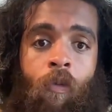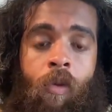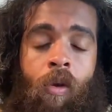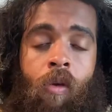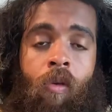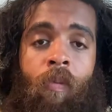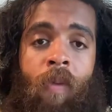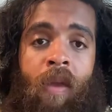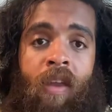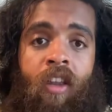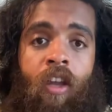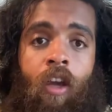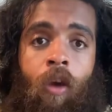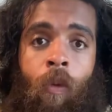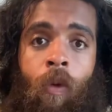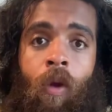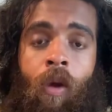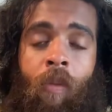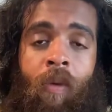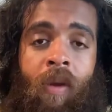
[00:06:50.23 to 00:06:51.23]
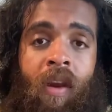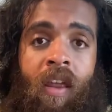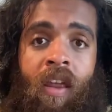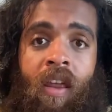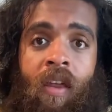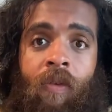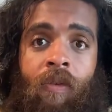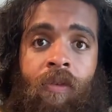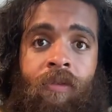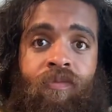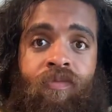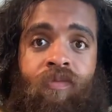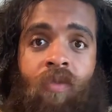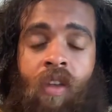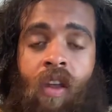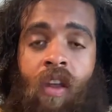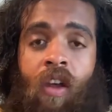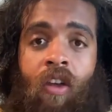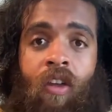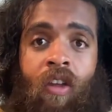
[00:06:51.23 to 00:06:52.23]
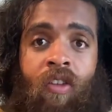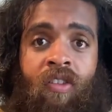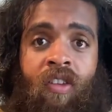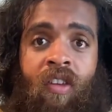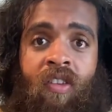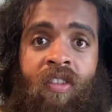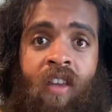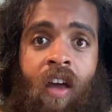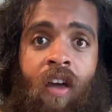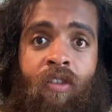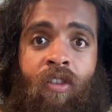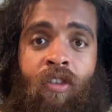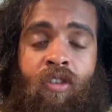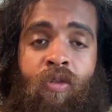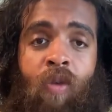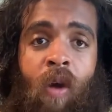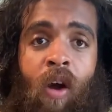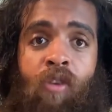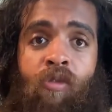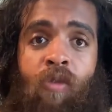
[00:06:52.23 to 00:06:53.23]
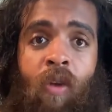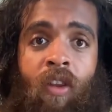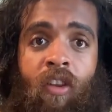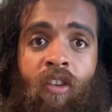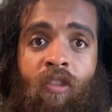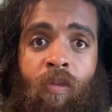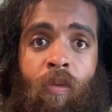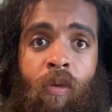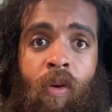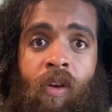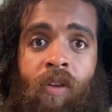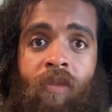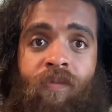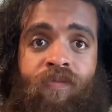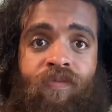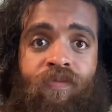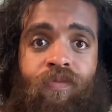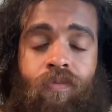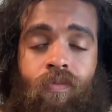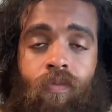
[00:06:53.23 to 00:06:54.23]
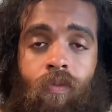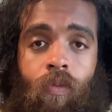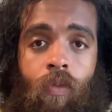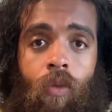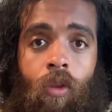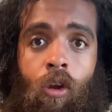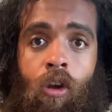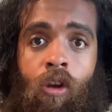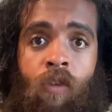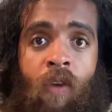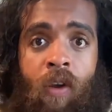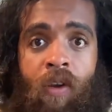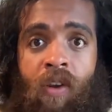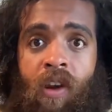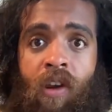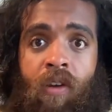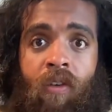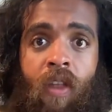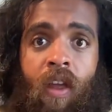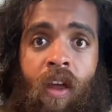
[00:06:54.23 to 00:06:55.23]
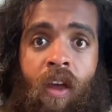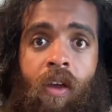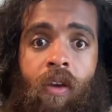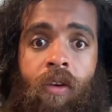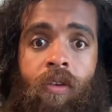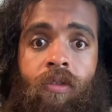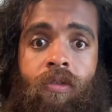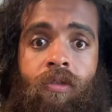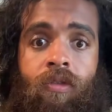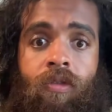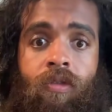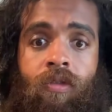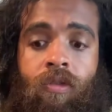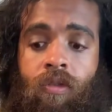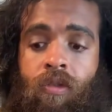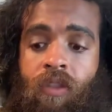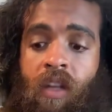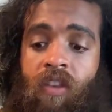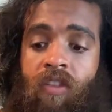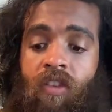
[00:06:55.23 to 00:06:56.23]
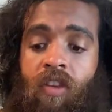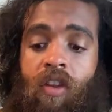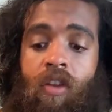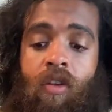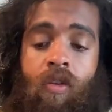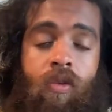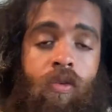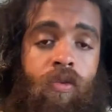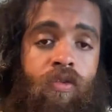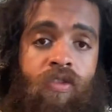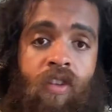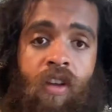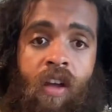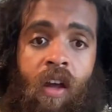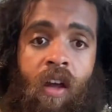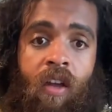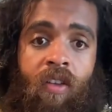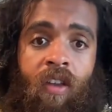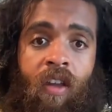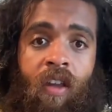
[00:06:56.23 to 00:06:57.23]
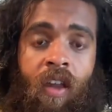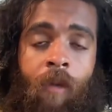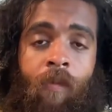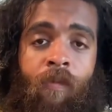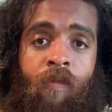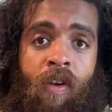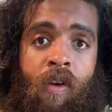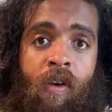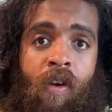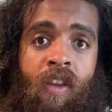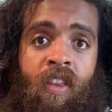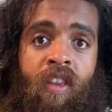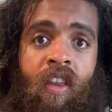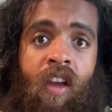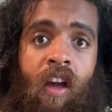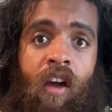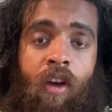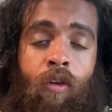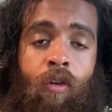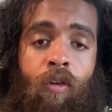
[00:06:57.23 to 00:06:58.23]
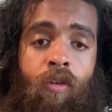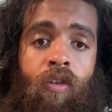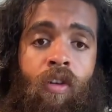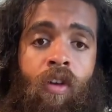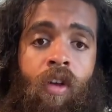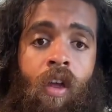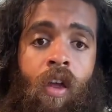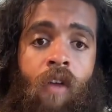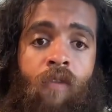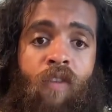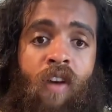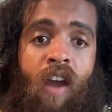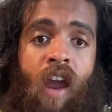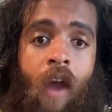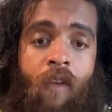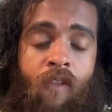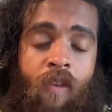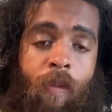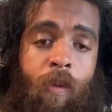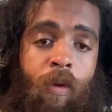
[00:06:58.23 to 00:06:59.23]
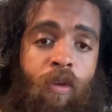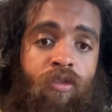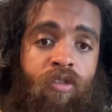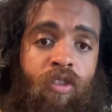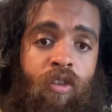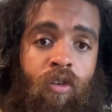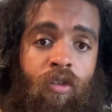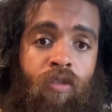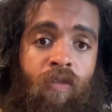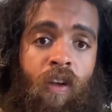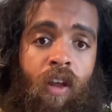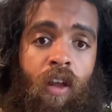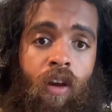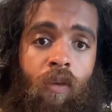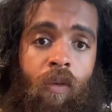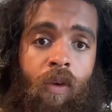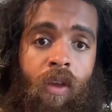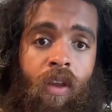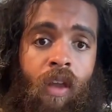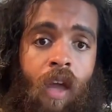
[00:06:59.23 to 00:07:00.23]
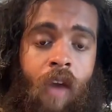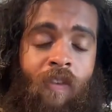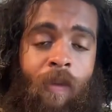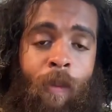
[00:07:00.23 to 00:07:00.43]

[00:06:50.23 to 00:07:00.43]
We will be there. We're already 6,200 at this point, or very near that. That's huge, you guys. Like, I'm very honored for every person who's following,